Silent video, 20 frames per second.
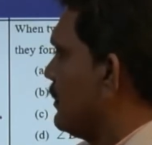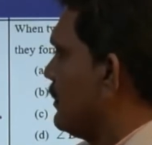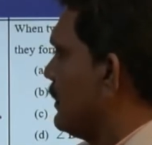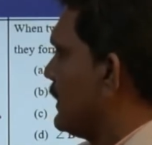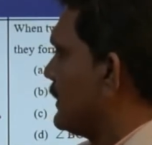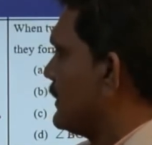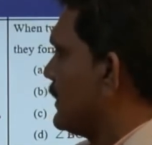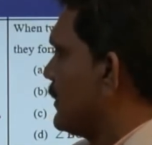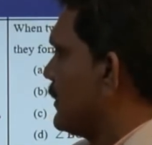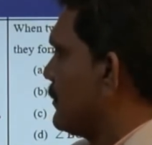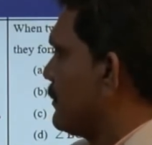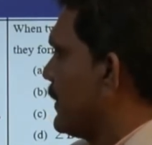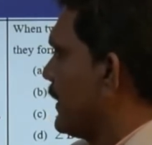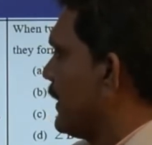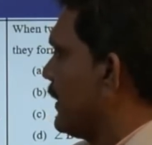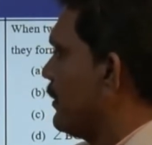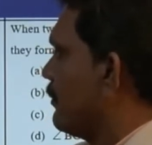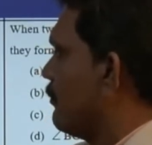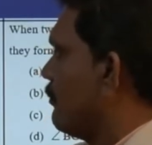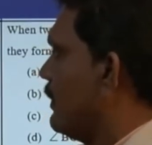Let it
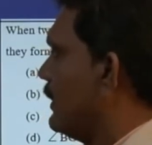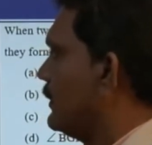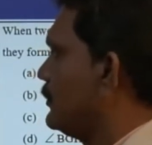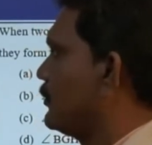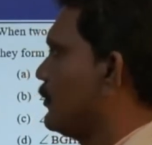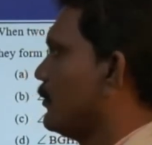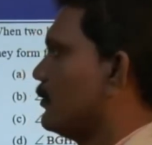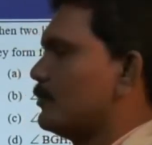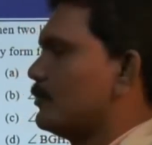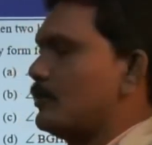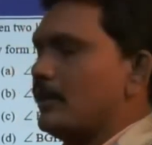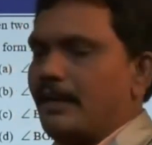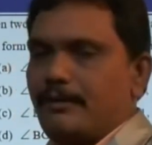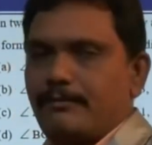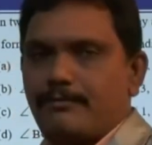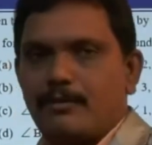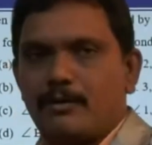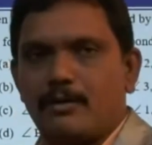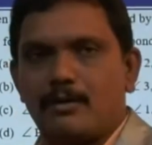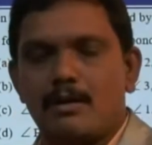be 1, 2, 3,
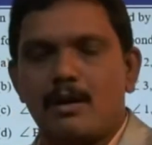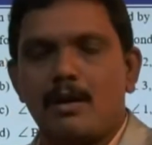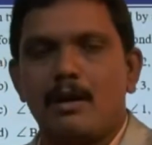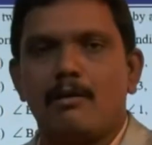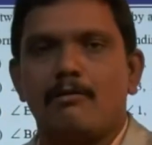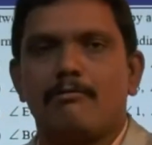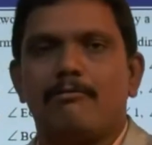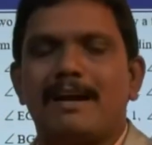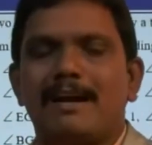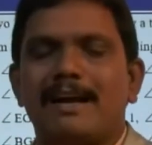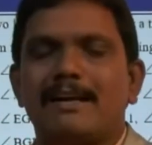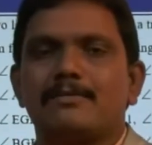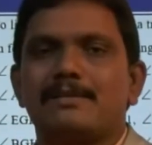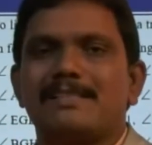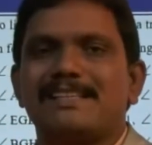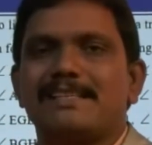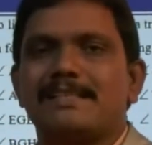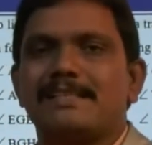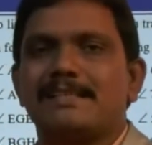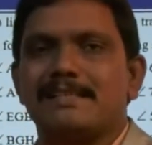4, 5,
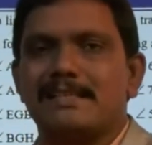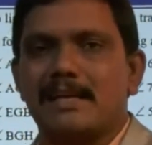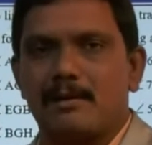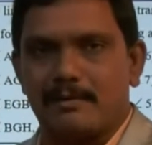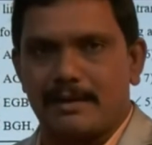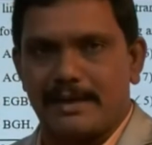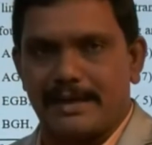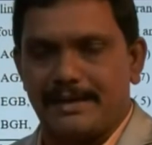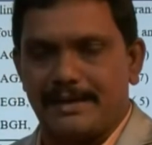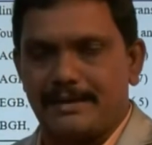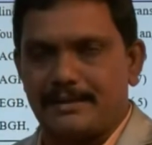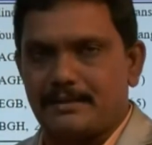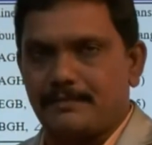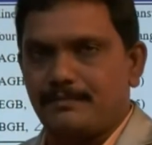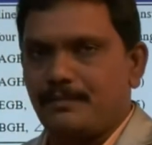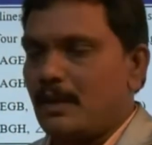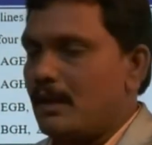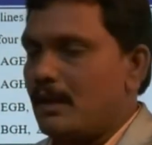6, 7, 8.